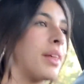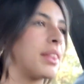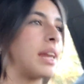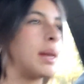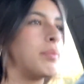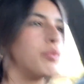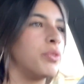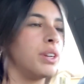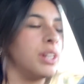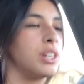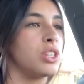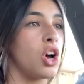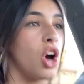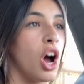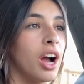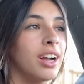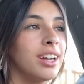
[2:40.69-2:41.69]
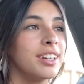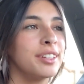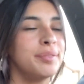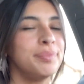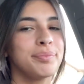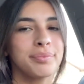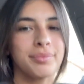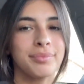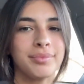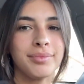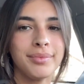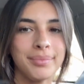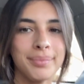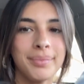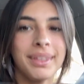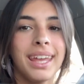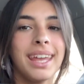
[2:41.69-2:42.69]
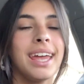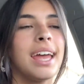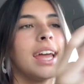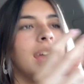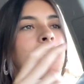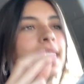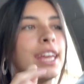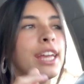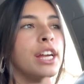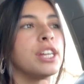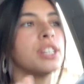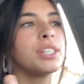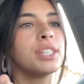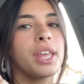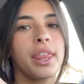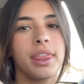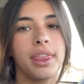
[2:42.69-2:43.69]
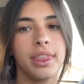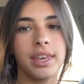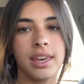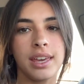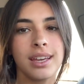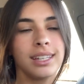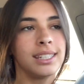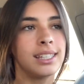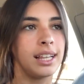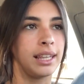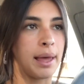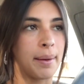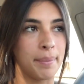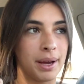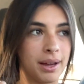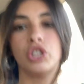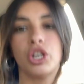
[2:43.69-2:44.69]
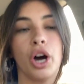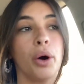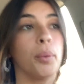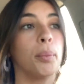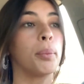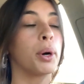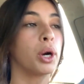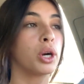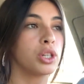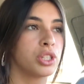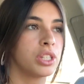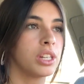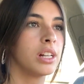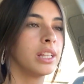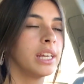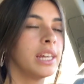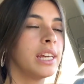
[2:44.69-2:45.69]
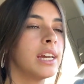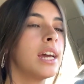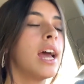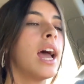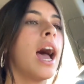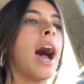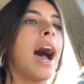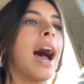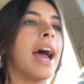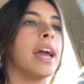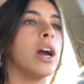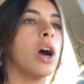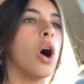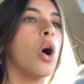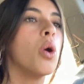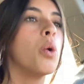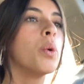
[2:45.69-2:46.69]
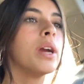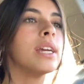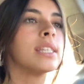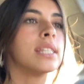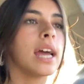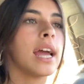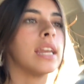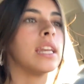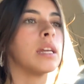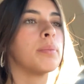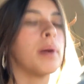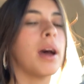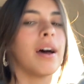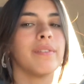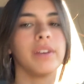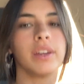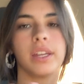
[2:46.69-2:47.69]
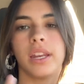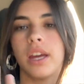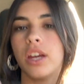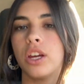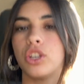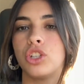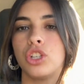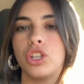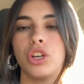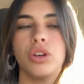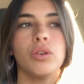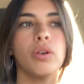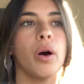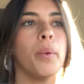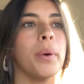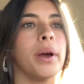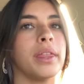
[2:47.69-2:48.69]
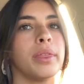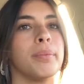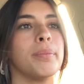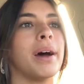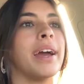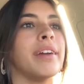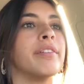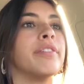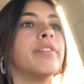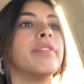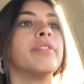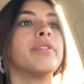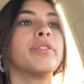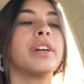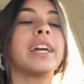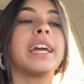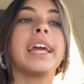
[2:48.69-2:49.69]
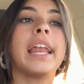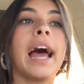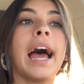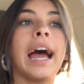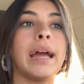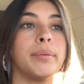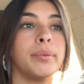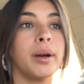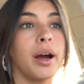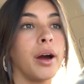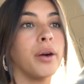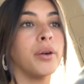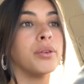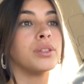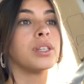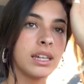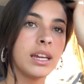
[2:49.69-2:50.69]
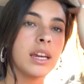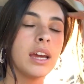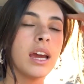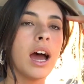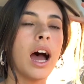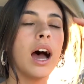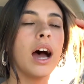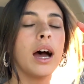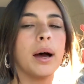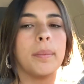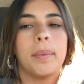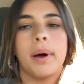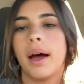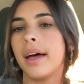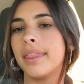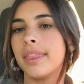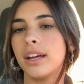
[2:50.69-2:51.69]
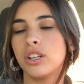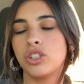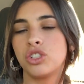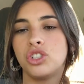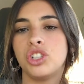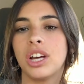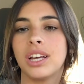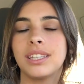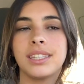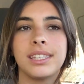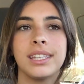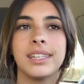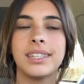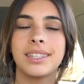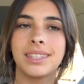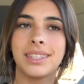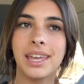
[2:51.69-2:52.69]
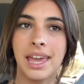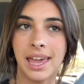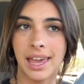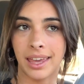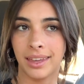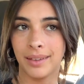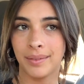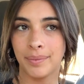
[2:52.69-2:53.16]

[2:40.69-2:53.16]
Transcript: that I'm free to talk, here's the dilemma. So personally, I always end up having an issue with my freaking eyebrows. There's just this thing